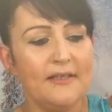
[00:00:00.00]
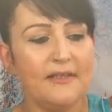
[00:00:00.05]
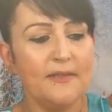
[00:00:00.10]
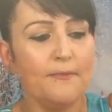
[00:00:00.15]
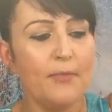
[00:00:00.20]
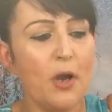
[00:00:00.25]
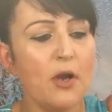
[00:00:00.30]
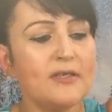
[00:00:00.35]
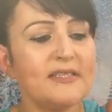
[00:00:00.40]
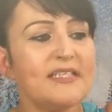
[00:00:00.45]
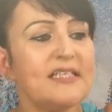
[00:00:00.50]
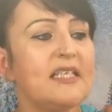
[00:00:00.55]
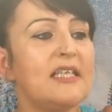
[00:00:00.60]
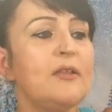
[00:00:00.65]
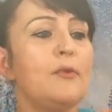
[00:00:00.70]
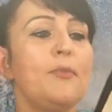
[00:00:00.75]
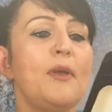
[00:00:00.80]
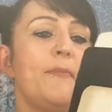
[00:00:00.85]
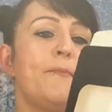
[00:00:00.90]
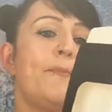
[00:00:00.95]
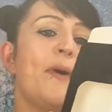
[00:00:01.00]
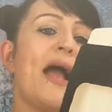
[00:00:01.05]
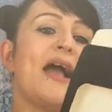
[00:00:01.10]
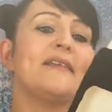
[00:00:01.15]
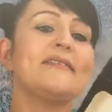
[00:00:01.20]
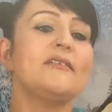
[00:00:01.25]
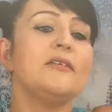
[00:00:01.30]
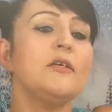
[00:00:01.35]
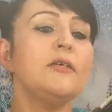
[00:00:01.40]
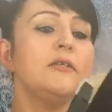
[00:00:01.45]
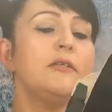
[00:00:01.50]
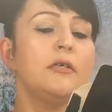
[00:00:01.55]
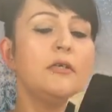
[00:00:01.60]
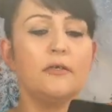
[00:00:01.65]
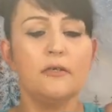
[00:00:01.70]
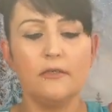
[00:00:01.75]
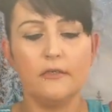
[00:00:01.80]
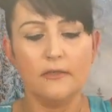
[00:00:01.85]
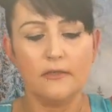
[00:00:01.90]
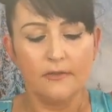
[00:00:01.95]
The box is a little bit battered,
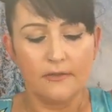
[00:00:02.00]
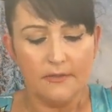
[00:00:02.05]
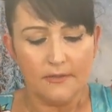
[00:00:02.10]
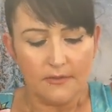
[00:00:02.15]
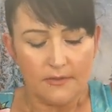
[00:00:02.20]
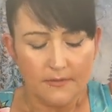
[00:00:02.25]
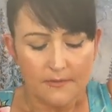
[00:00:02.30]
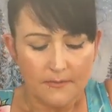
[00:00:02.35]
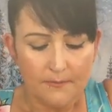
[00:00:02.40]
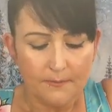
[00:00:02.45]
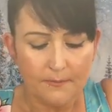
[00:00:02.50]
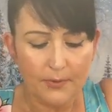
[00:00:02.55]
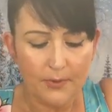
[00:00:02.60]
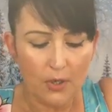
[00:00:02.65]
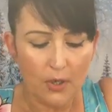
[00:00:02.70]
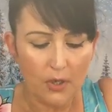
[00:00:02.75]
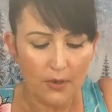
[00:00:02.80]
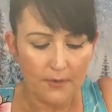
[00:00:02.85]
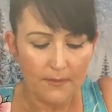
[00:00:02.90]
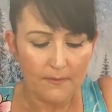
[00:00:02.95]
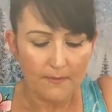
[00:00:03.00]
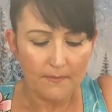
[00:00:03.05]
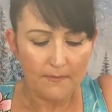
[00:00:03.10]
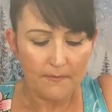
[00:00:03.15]
but